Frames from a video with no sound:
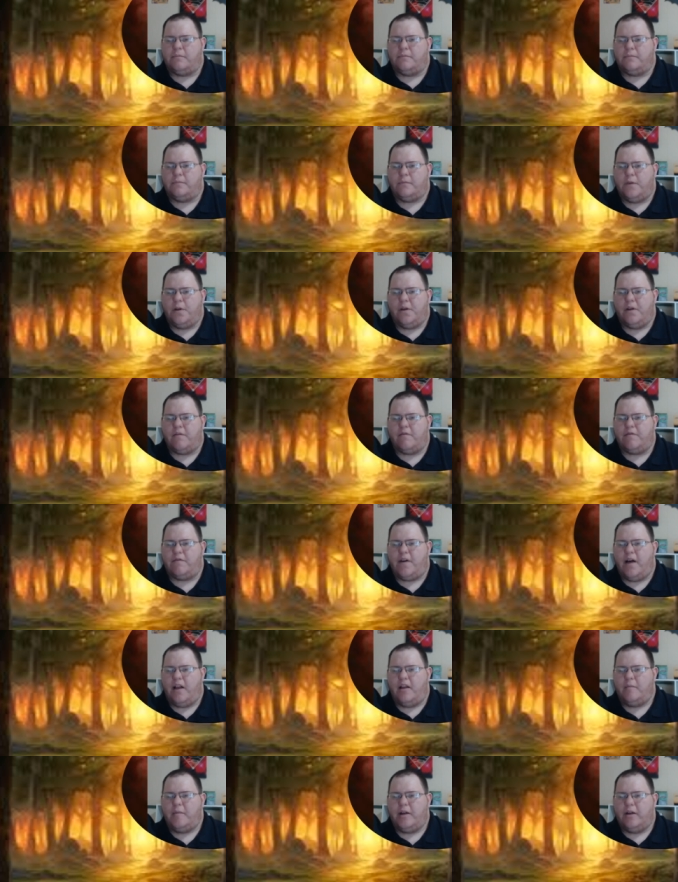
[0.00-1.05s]
You can
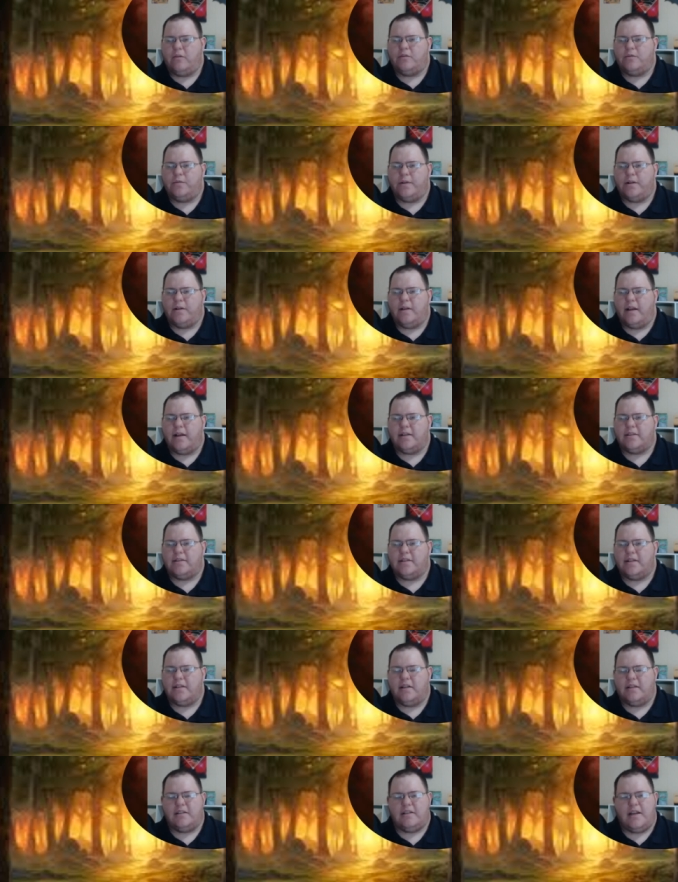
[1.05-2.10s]
follow me on Twitter, like I said,
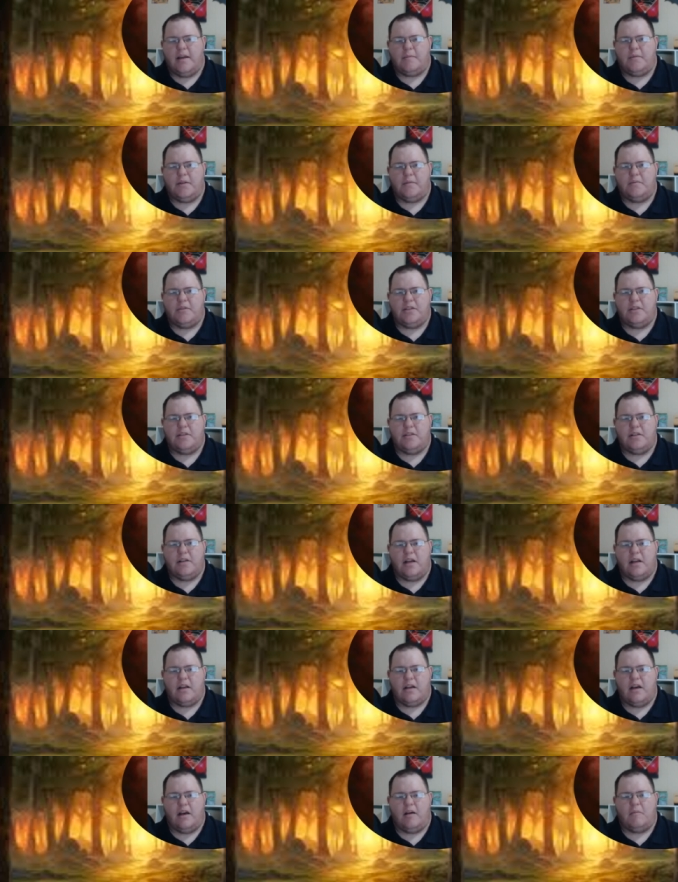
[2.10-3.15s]
at
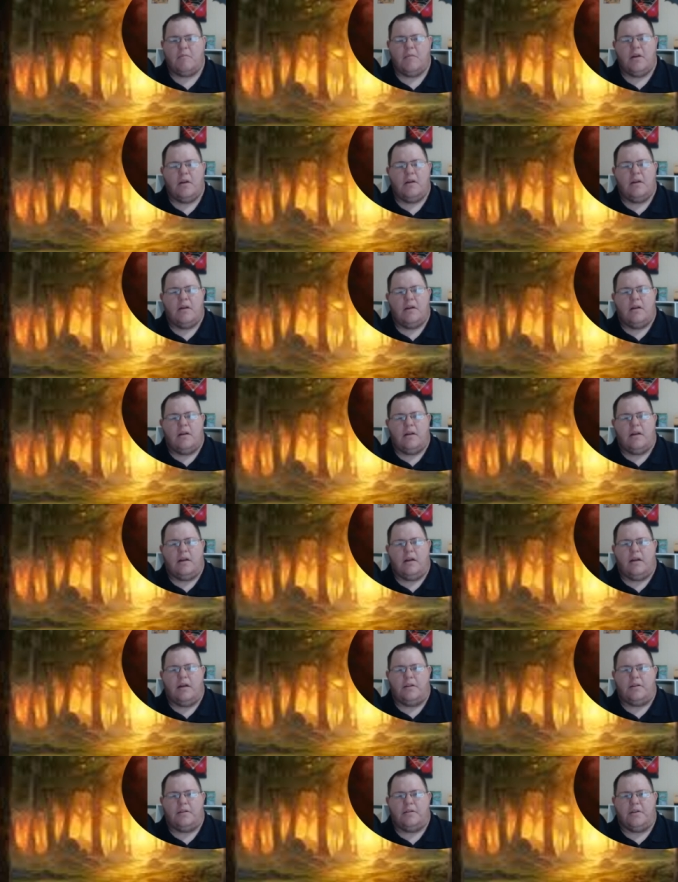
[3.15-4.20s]
untappedmtg.com.
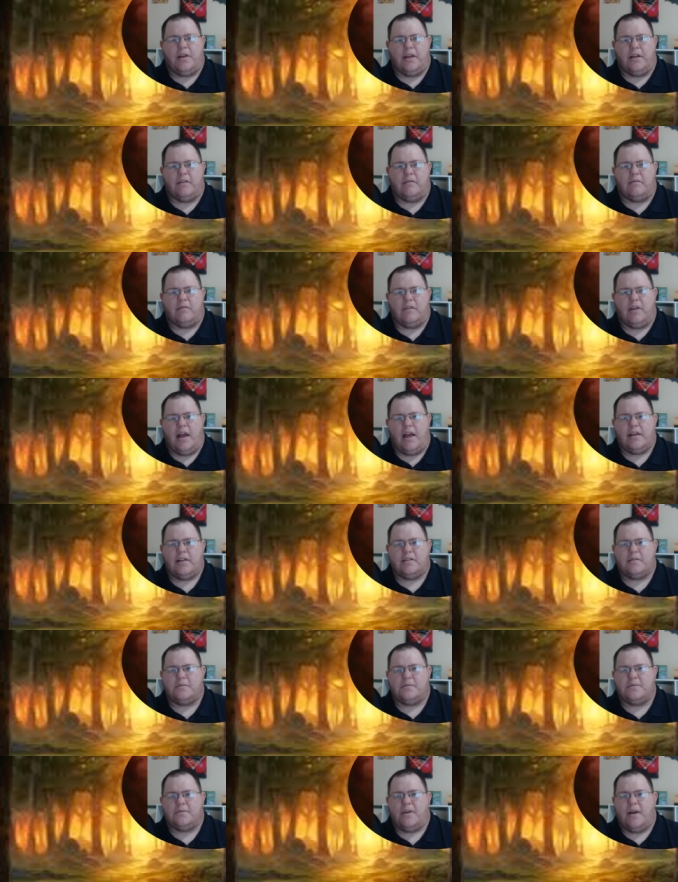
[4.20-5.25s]
You can like,
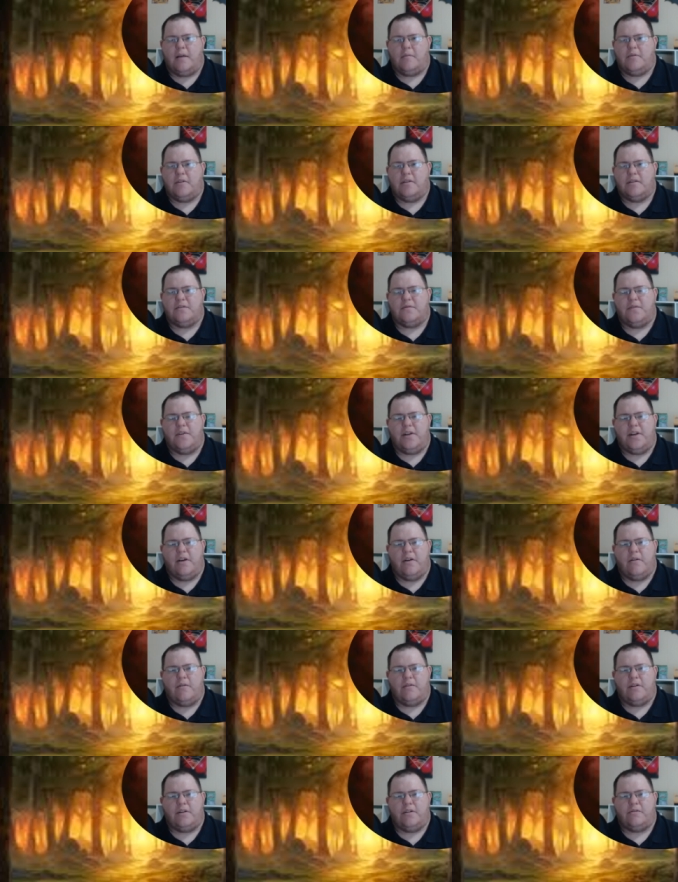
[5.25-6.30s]
subscribe to this video,
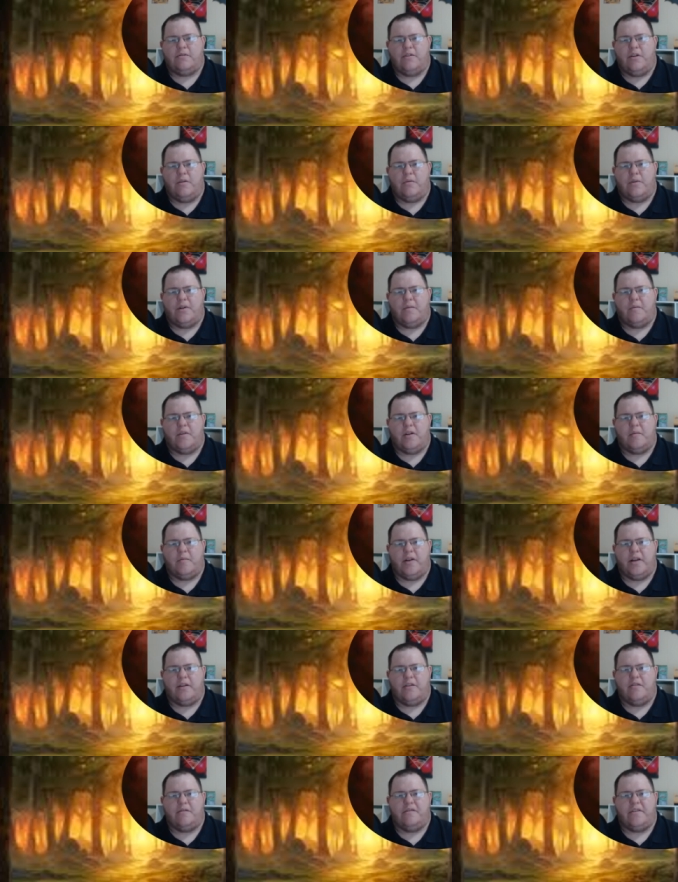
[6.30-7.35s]
and you'll know when I'm going to make
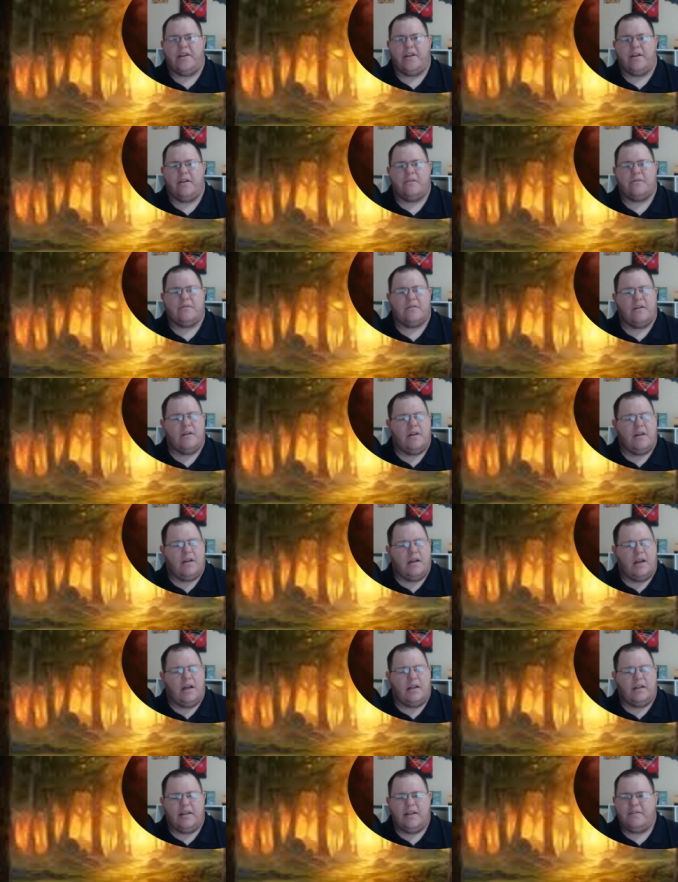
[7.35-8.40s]
new videos.
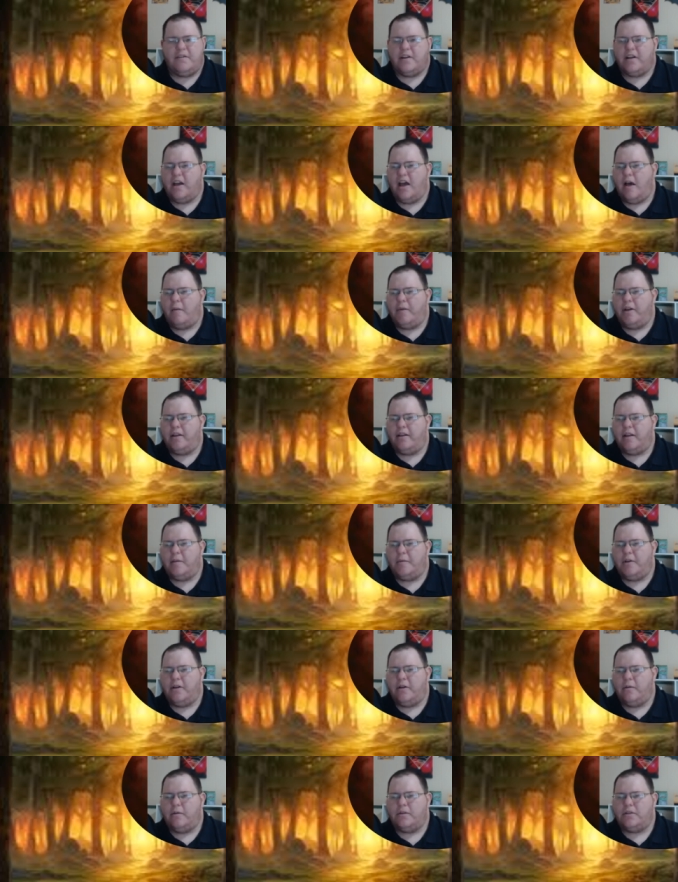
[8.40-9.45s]
Leave a comment. Let me
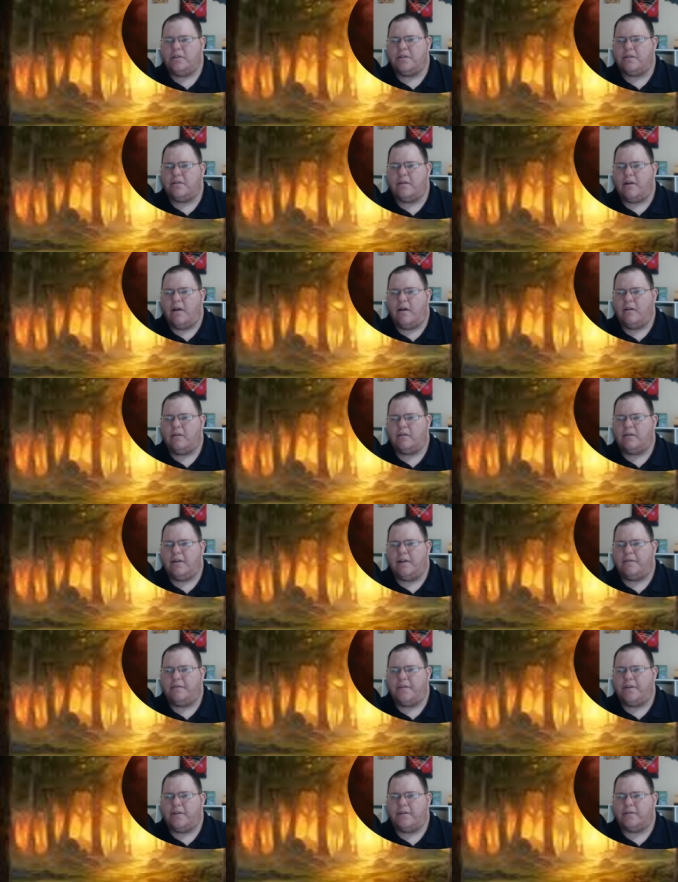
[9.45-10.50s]
know what you thought. If
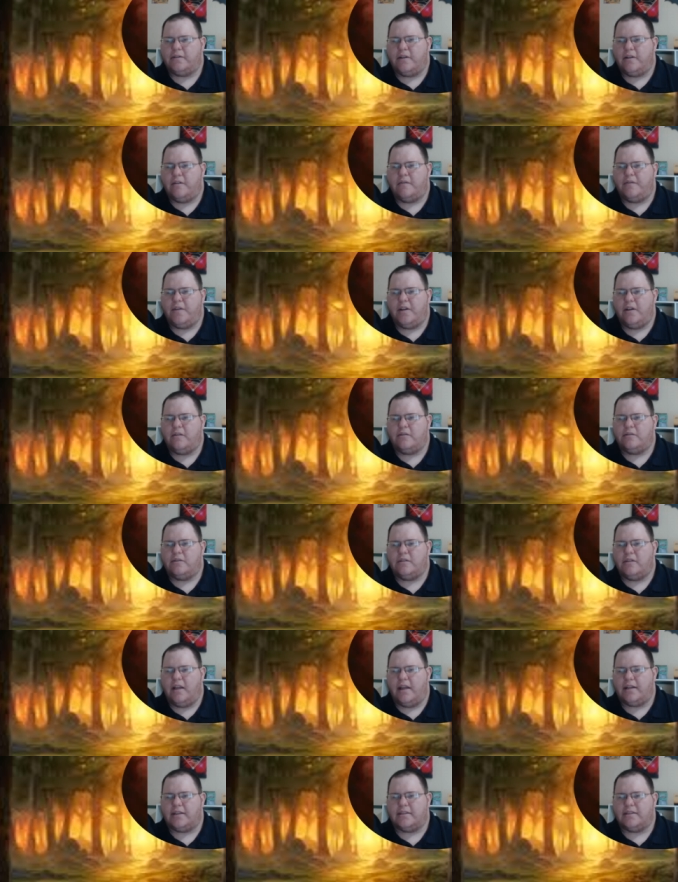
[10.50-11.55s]
there's other videos you'd
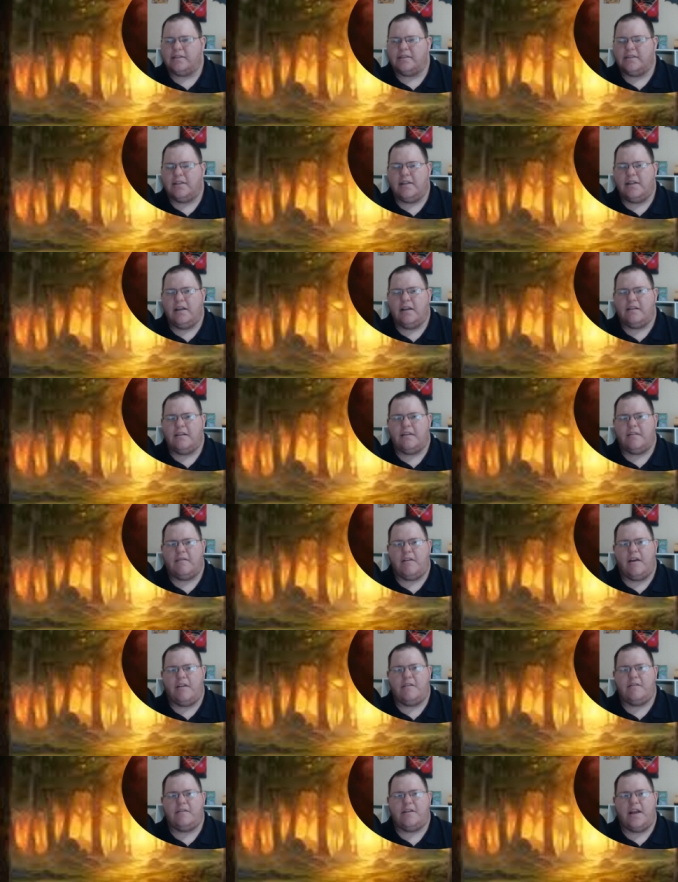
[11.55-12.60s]
like to see,
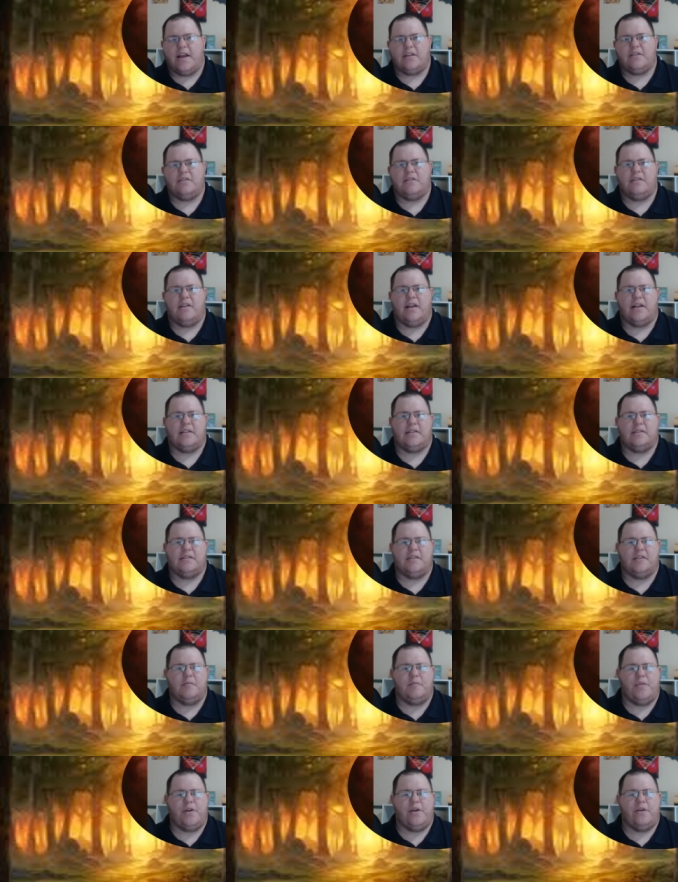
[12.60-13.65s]
other decks you'd like to see
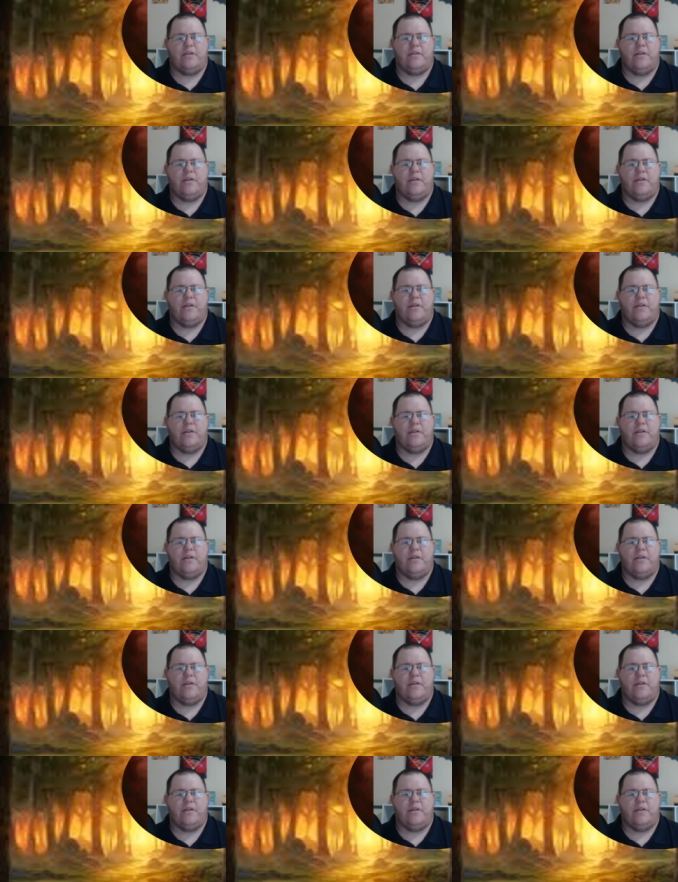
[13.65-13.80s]
built,